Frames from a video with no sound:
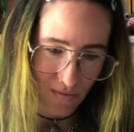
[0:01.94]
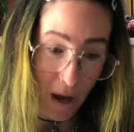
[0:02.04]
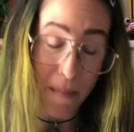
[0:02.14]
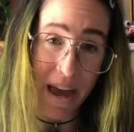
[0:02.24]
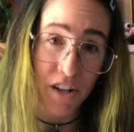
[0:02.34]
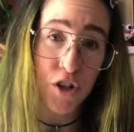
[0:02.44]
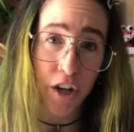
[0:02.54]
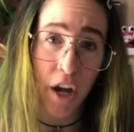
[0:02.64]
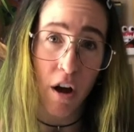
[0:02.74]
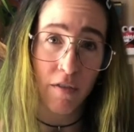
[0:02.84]
A man
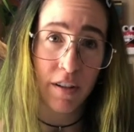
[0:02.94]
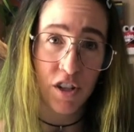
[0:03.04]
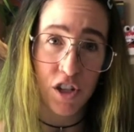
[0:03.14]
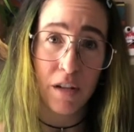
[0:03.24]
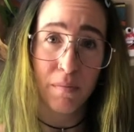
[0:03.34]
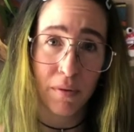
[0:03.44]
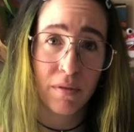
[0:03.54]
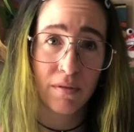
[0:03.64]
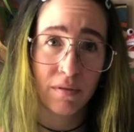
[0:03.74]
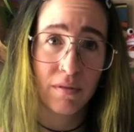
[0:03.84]
jerking off in a Jeep,
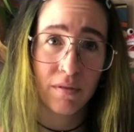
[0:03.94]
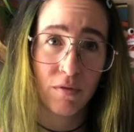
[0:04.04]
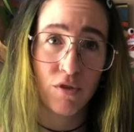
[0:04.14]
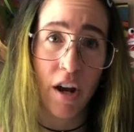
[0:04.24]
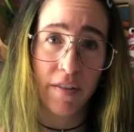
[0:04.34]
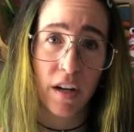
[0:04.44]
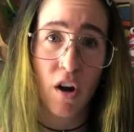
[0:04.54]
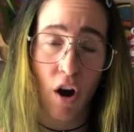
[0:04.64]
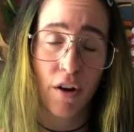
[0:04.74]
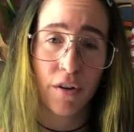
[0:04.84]
driving a
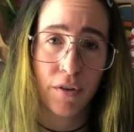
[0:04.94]
car.